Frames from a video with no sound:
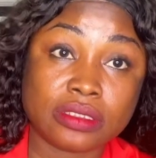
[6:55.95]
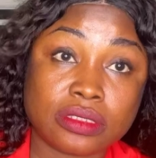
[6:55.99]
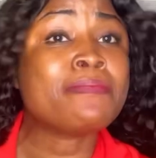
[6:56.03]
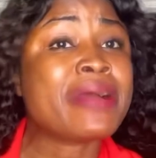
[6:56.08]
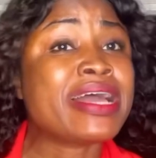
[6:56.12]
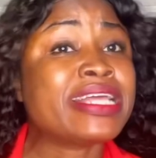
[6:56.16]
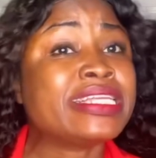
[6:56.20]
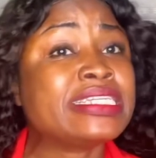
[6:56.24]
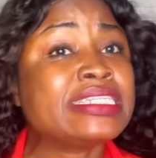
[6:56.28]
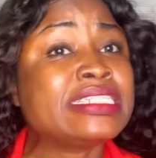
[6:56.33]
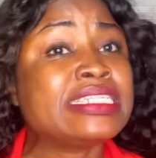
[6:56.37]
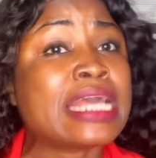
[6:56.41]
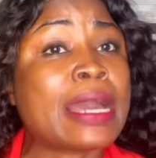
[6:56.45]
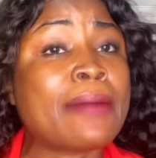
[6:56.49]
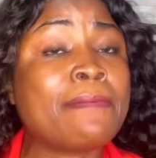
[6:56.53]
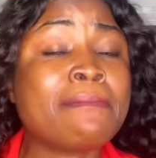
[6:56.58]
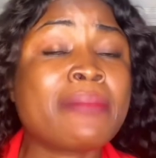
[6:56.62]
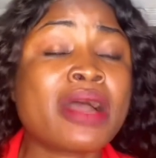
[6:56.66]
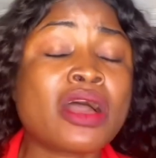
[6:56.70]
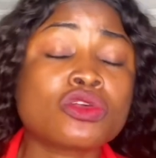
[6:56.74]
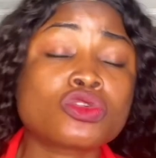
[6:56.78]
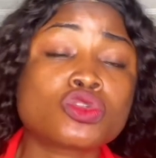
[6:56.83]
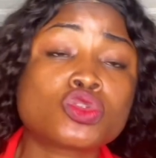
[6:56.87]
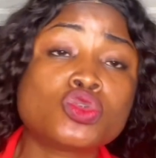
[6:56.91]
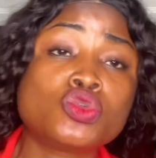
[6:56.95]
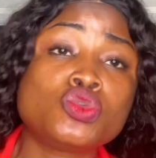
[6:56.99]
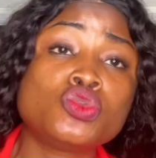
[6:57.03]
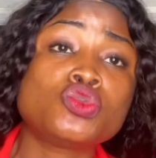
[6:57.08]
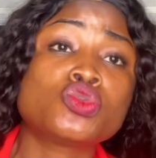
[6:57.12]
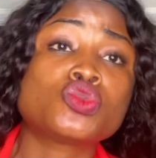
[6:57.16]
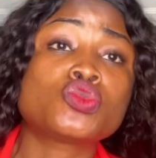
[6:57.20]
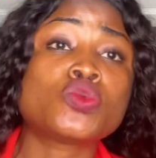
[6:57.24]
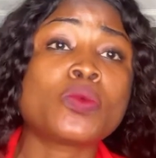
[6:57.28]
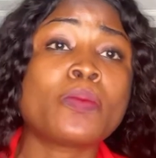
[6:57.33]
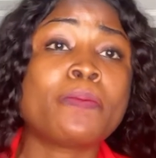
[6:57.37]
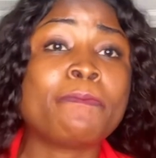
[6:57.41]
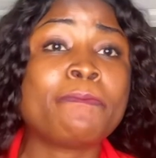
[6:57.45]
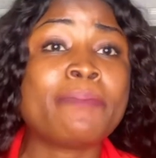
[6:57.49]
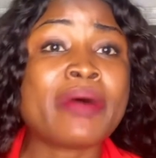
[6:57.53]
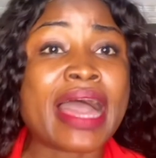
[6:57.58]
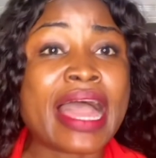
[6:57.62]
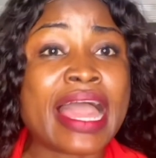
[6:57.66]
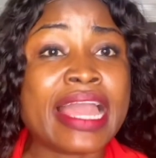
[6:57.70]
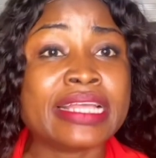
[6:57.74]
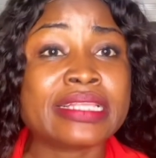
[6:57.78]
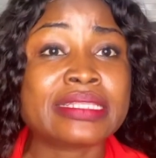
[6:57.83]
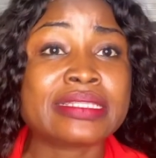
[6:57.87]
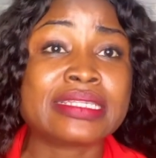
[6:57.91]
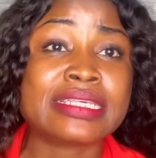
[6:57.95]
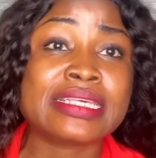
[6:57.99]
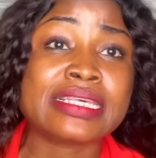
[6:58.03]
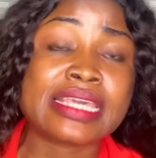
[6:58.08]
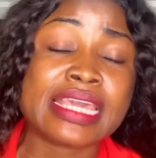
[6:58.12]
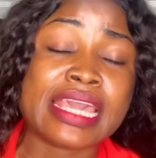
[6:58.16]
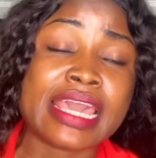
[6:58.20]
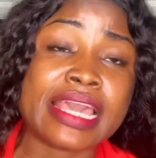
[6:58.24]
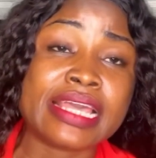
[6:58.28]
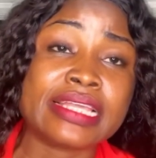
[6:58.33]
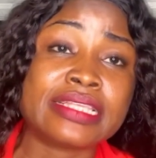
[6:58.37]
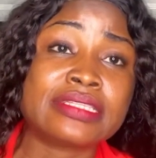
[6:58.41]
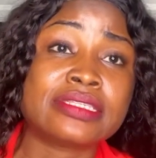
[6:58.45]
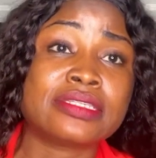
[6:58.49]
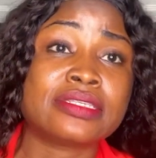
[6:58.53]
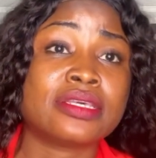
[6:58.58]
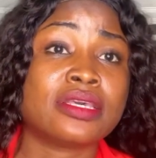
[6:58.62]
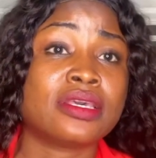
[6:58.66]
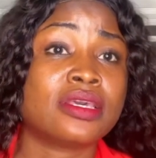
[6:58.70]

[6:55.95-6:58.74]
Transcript: Imagine the amount you used to buy tickets